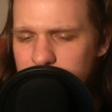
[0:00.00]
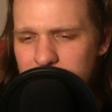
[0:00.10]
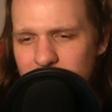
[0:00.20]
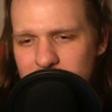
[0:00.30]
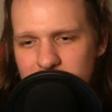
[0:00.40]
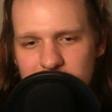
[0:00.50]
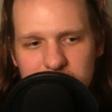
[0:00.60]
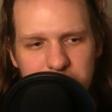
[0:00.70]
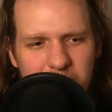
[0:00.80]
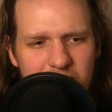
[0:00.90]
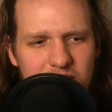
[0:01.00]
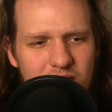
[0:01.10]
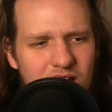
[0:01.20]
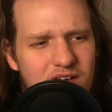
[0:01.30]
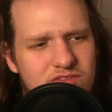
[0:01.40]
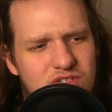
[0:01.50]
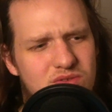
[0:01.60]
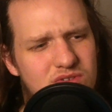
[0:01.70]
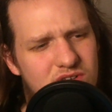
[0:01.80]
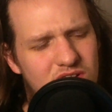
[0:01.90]
and buy the live
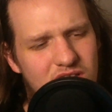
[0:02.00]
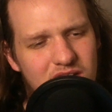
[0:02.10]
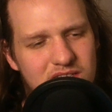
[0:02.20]
shows and all that.